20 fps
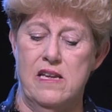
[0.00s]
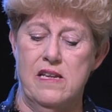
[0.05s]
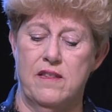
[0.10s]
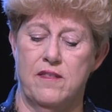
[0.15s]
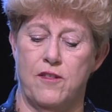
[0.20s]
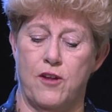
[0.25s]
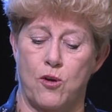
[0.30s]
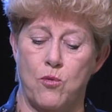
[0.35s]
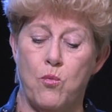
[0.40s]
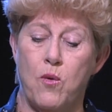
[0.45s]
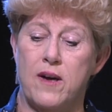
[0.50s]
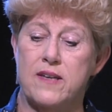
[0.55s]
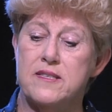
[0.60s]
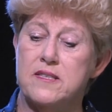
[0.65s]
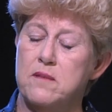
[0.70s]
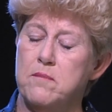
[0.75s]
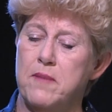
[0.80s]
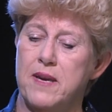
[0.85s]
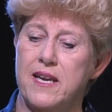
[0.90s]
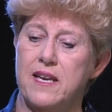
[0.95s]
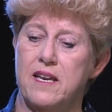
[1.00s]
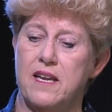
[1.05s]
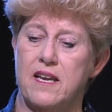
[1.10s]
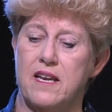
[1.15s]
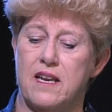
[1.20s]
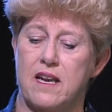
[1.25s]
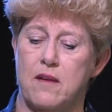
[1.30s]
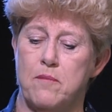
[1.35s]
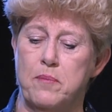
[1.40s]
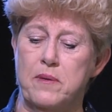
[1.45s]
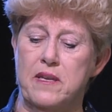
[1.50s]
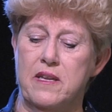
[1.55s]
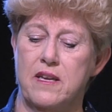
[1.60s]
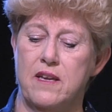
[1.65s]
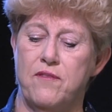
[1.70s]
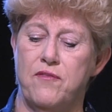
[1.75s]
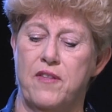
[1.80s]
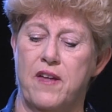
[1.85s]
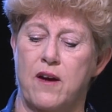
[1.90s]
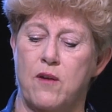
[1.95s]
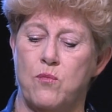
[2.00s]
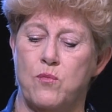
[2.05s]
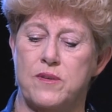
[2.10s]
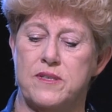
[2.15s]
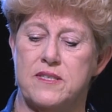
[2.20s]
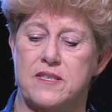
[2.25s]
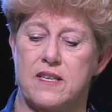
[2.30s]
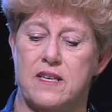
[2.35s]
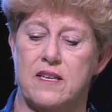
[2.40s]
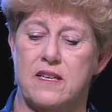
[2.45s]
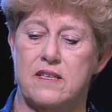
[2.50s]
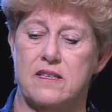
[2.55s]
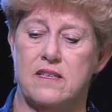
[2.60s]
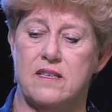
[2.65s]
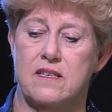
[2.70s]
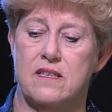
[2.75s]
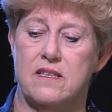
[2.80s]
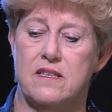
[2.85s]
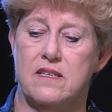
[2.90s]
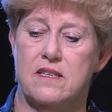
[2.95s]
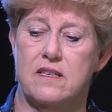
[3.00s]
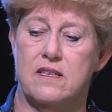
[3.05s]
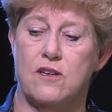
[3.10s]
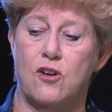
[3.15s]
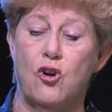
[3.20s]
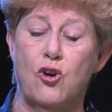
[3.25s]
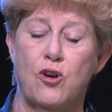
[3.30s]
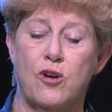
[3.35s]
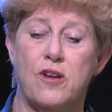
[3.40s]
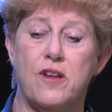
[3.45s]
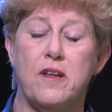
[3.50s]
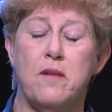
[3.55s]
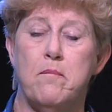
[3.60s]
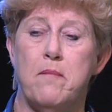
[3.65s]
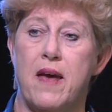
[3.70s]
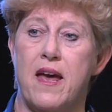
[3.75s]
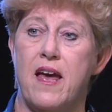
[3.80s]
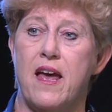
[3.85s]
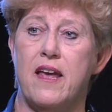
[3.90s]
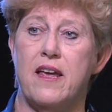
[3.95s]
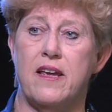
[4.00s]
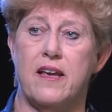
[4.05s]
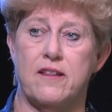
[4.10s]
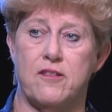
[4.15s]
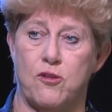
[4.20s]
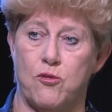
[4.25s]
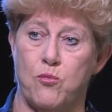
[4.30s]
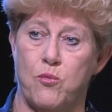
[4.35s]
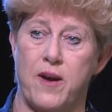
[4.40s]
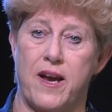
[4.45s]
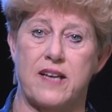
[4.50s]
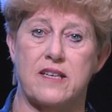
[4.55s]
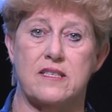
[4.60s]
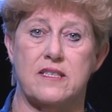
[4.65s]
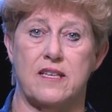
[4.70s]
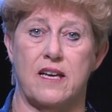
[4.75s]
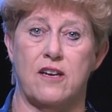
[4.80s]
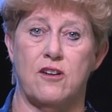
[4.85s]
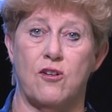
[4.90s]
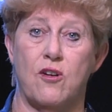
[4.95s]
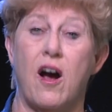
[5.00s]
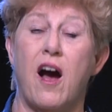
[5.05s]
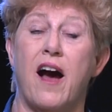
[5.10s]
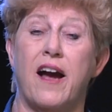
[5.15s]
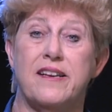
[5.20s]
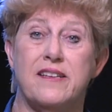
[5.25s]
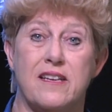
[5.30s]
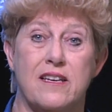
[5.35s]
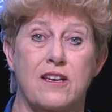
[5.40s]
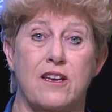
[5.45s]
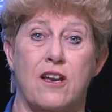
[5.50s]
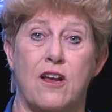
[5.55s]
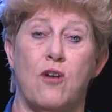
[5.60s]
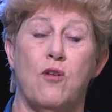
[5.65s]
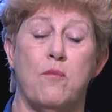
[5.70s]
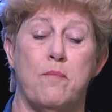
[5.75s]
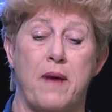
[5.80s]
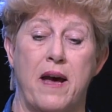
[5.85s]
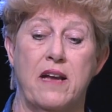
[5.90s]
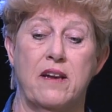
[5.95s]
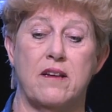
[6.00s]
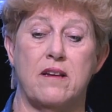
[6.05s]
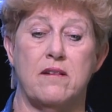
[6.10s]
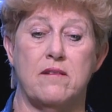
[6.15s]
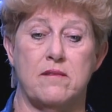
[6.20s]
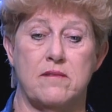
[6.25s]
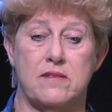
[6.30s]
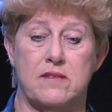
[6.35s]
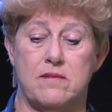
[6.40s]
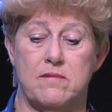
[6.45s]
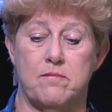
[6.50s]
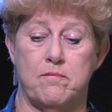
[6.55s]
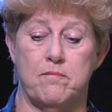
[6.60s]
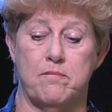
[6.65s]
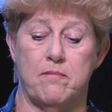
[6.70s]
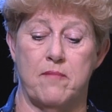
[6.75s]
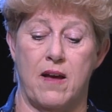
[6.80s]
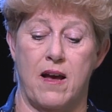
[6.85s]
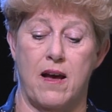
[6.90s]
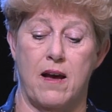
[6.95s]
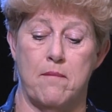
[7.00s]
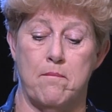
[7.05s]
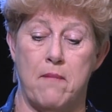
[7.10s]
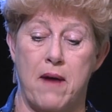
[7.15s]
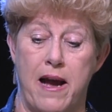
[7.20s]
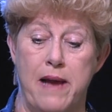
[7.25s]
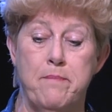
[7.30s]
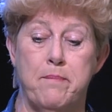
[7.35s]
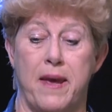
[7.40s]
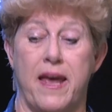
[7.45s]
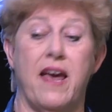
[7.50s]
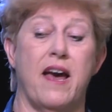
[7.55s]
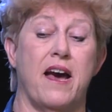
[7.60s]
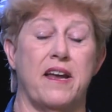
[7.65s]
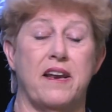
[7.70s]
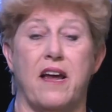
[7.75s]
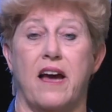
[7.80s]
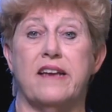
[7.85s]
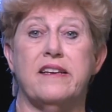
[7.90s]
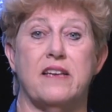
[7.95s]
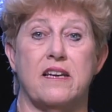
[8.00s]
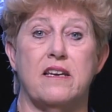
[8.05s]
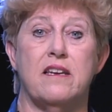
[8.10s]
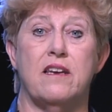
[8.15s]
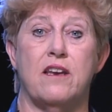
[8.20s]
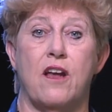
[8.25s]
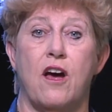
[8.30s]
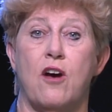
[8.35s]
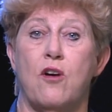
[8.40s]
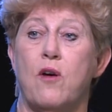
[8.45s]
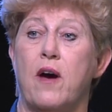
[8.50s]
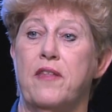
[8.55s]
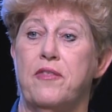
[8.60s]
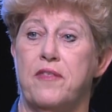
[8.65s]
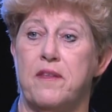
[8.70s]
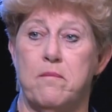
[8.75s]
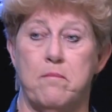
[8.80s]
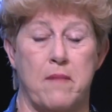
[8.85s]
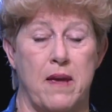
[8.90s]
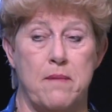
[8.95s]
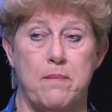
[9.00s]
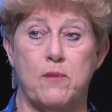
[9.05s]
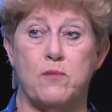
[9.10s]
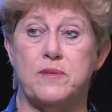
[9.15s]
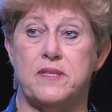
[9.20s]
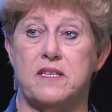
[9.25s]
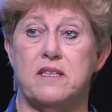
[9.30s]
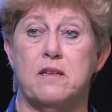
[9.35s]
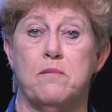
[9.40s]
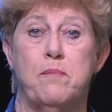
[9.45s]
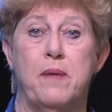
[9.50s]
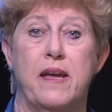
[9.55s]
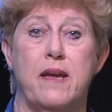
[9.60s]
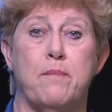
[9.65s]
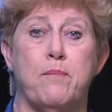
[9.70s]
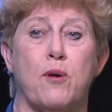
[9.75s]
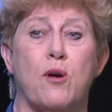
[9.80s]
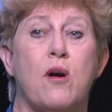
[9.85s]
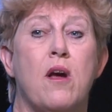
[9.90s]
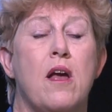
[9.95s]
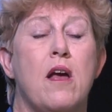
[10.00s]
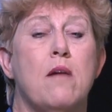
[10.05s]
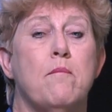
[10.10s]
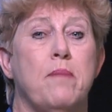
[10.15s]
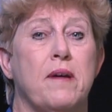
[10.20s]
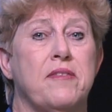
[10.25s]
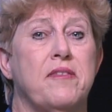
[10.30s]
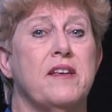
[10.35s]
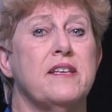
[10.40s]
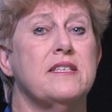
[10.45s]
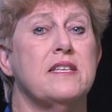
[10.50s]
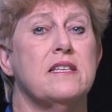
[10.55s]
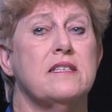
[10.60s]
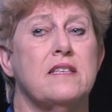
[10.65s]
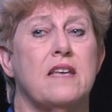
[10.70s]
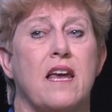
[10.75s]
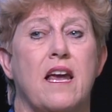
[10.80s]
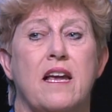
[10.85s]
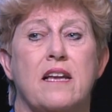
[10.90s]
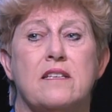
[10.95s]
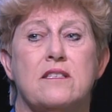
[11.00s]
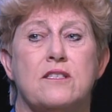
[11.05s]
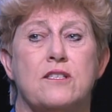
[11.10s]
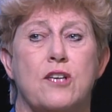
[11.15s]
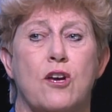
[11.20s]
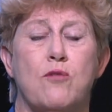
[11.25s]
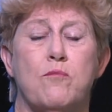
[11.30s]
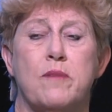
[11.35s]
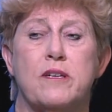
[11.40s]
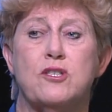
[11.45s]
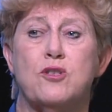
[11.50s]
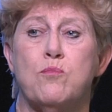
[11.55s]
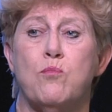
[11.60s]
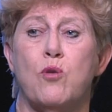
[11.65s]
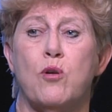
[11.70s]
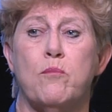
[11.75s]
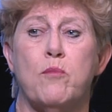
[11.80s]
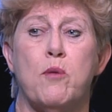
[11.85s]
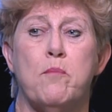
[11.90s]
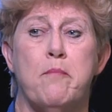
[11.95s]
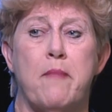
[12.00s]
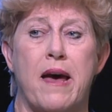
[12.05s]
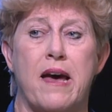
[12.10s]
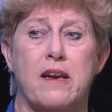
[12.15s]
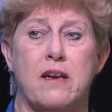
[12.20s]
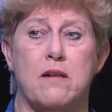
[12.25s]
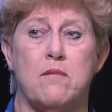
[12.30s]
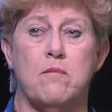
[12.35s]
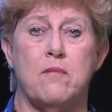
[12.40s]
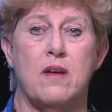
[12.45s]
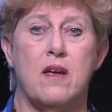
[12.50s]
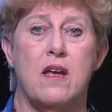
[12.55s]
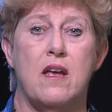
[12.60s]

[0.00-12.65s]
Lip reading: there was a meeting, and I believe that was in early May at the rec center. I didn't know about it. My bad. I didn't know. I think maybe it was in the paper. But this has gained so much more momentum,